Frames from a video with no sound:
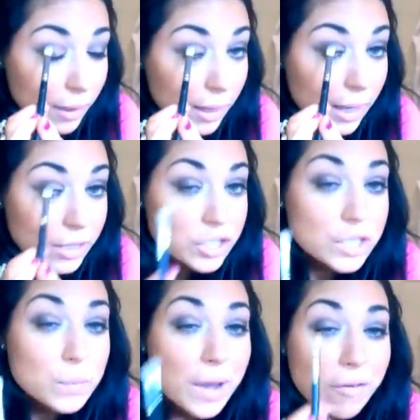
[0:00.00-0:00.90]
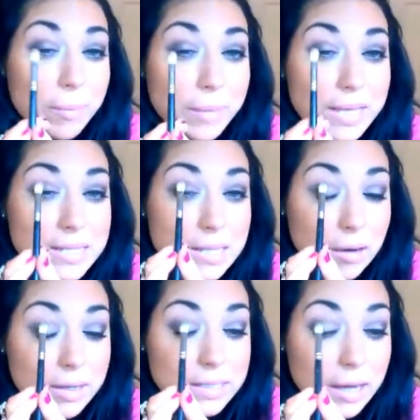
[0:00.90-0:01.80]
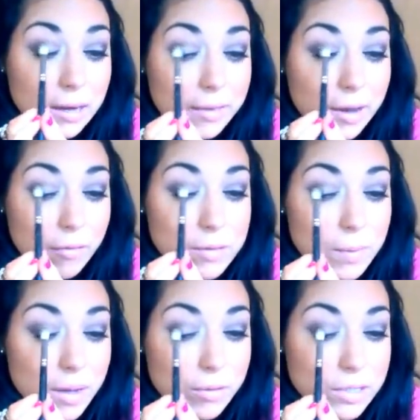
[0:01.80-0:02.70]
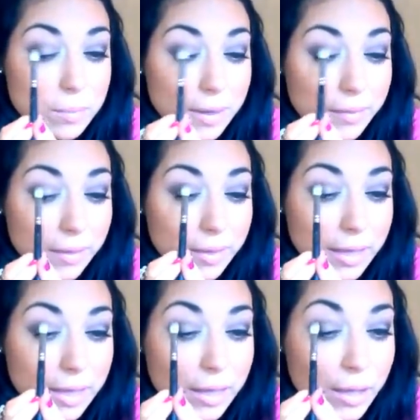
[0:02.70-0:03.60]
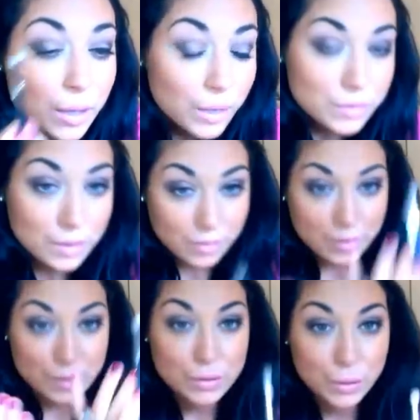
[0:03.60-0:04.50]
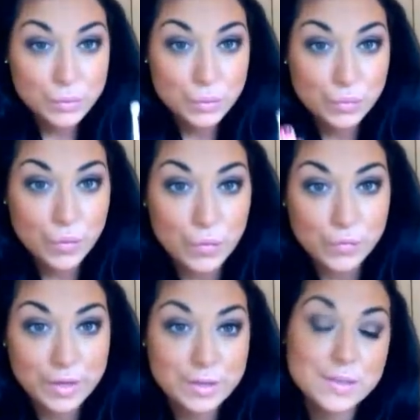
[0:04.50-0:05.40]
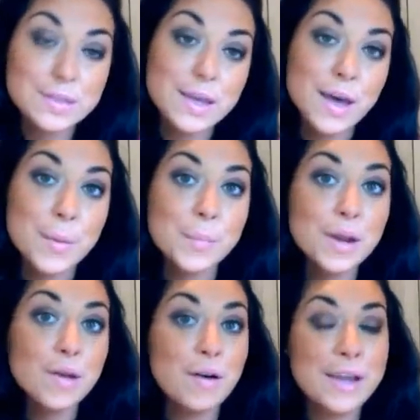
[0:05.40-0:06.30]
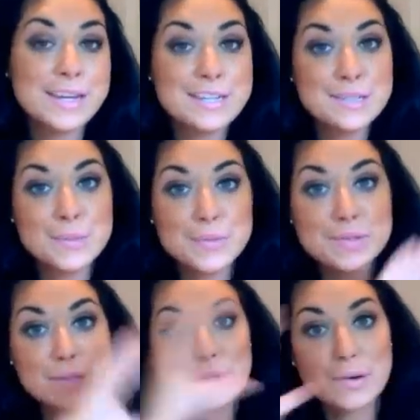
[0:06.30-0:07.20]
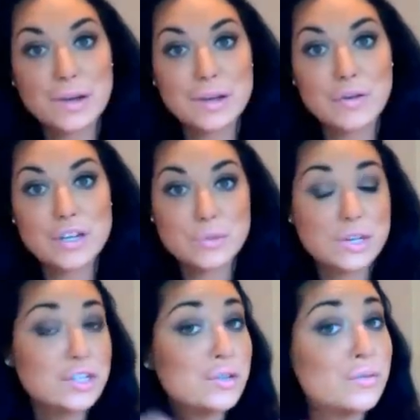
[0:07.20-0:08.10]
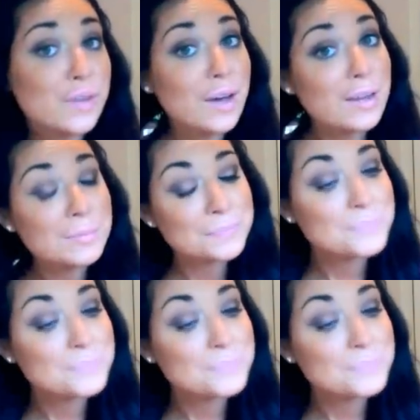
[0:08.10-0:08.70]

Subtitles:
And just where it meets the lighter colour there as well, just blend that there so that there's no sort of obvious line, it just wants to look like a graduation of colour.